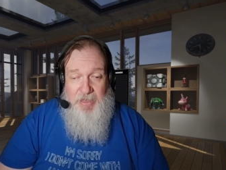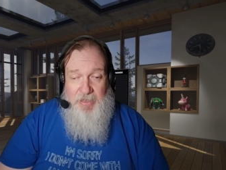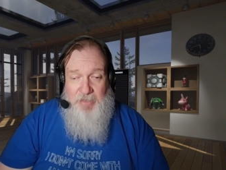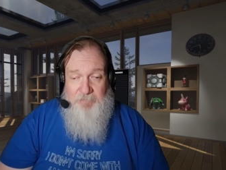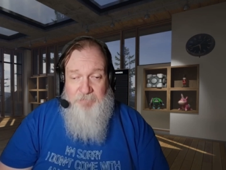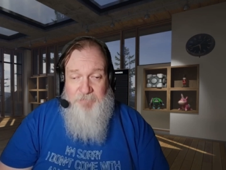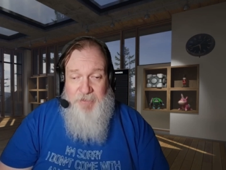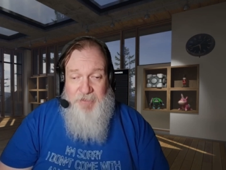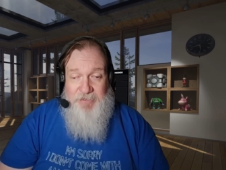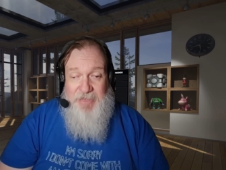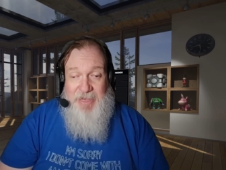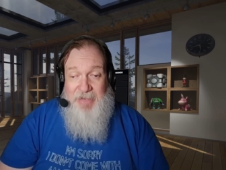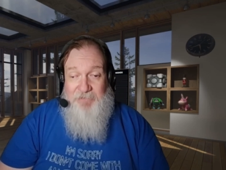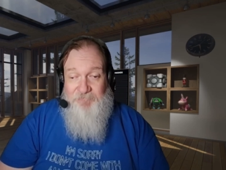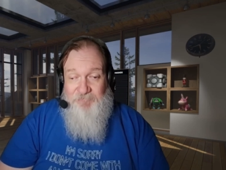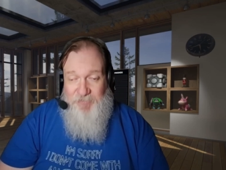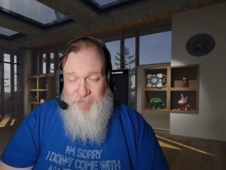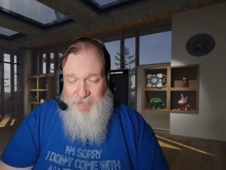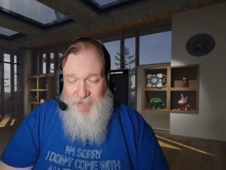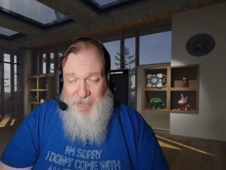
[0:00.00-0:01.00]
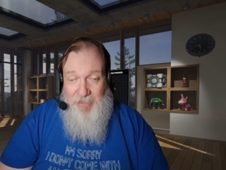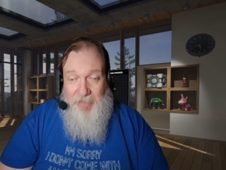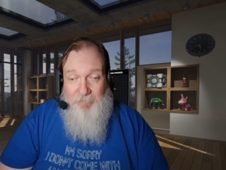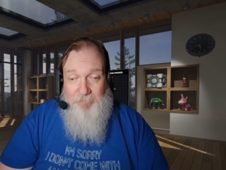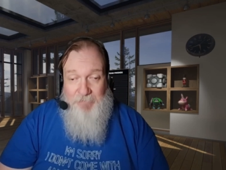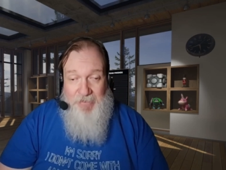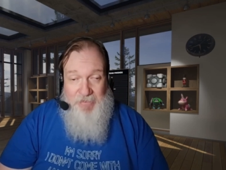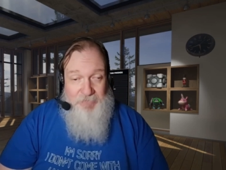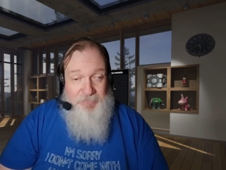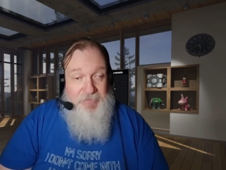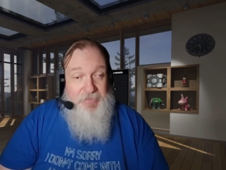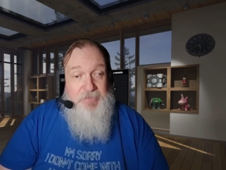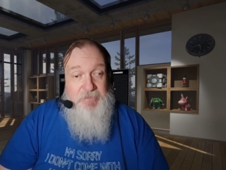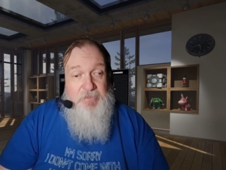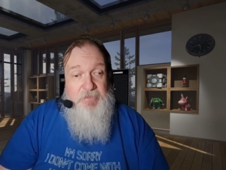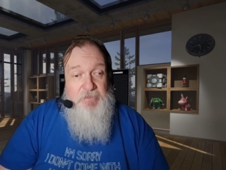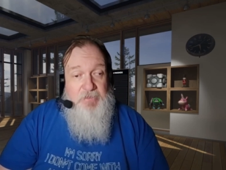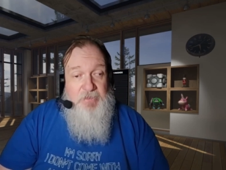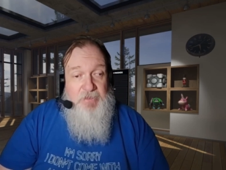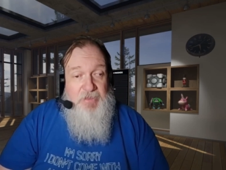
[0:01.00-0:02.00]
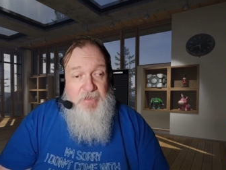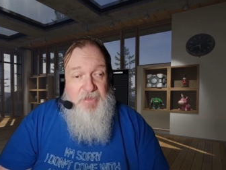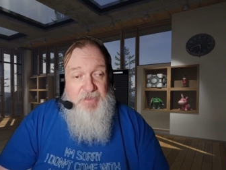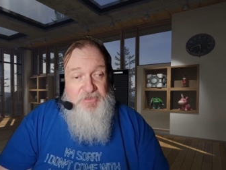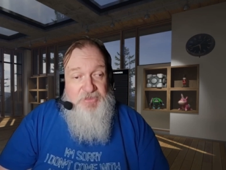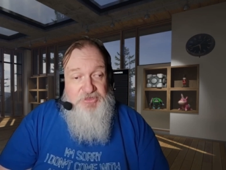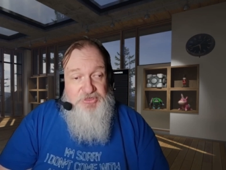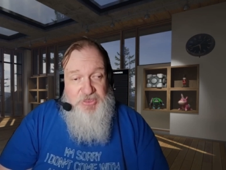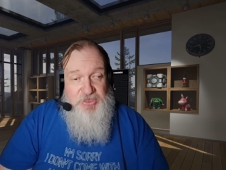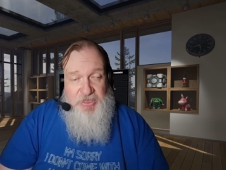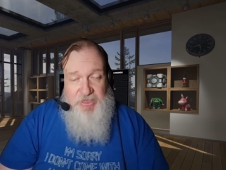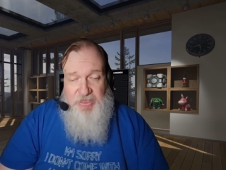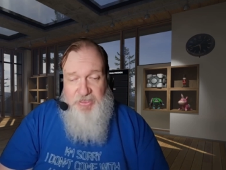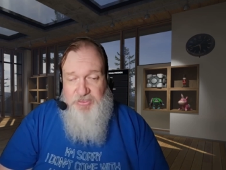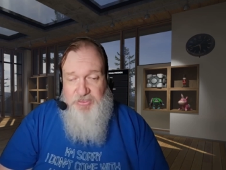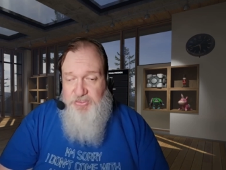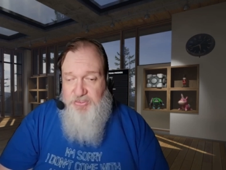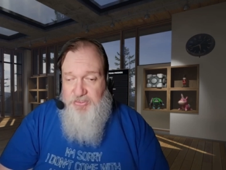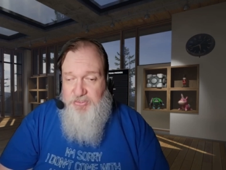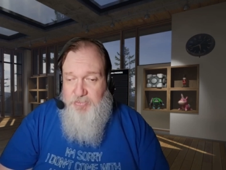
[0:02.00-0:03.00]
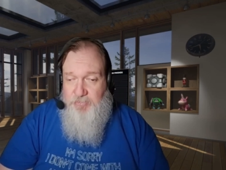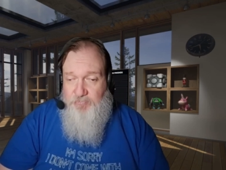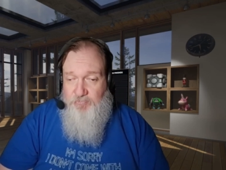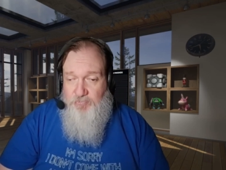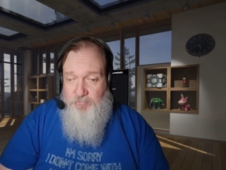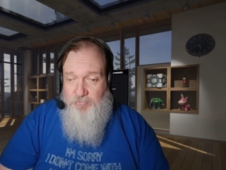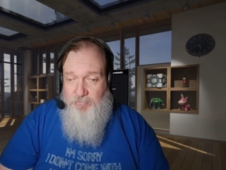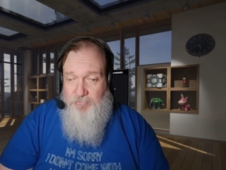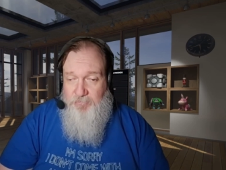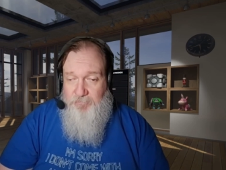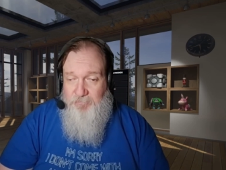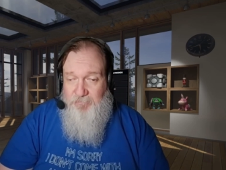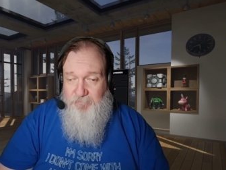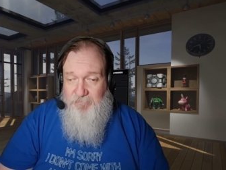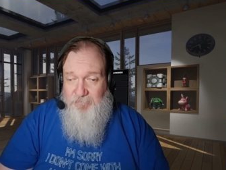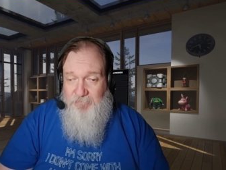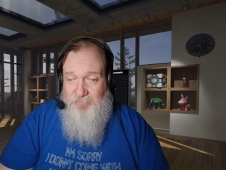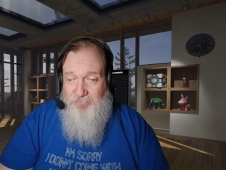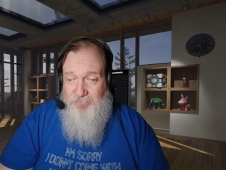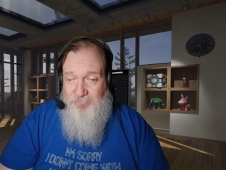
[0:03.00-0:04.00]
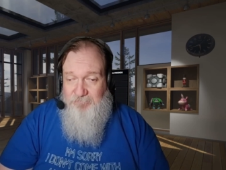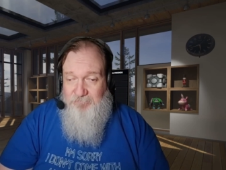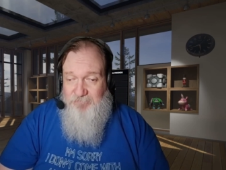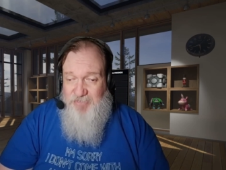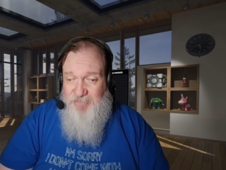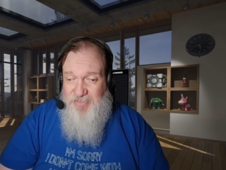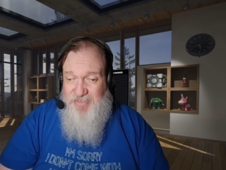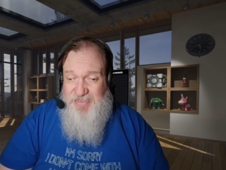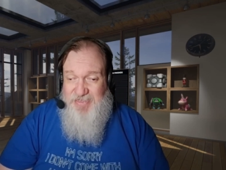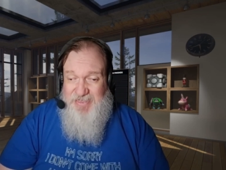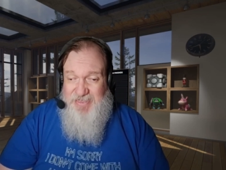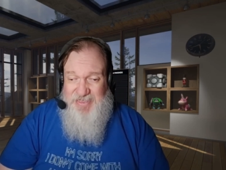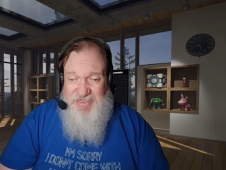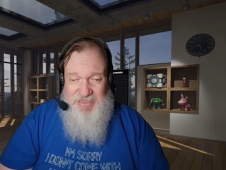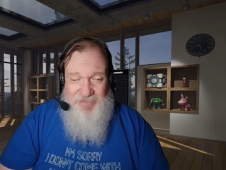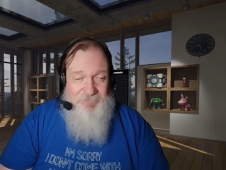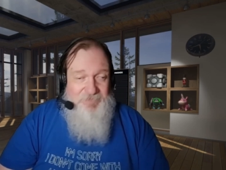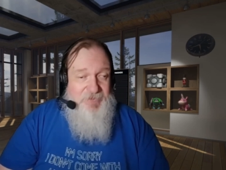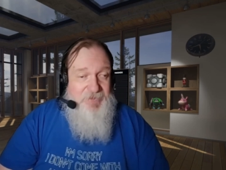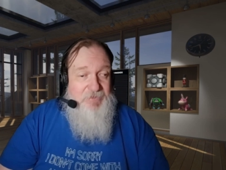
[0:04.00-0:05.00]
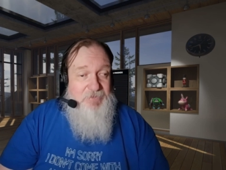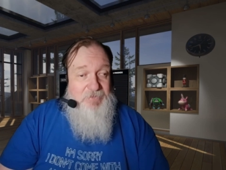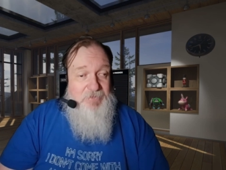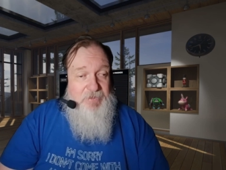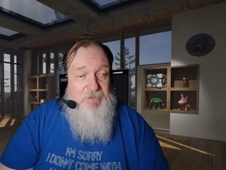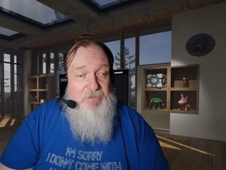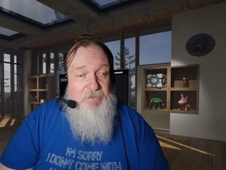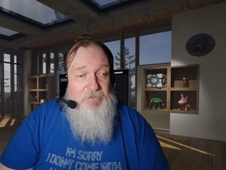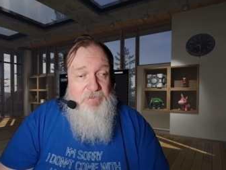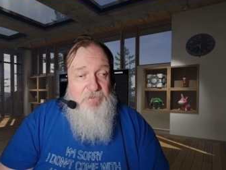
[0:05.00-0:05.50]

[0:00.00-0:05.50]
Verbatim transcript: In fact, everything about it has changed significantly.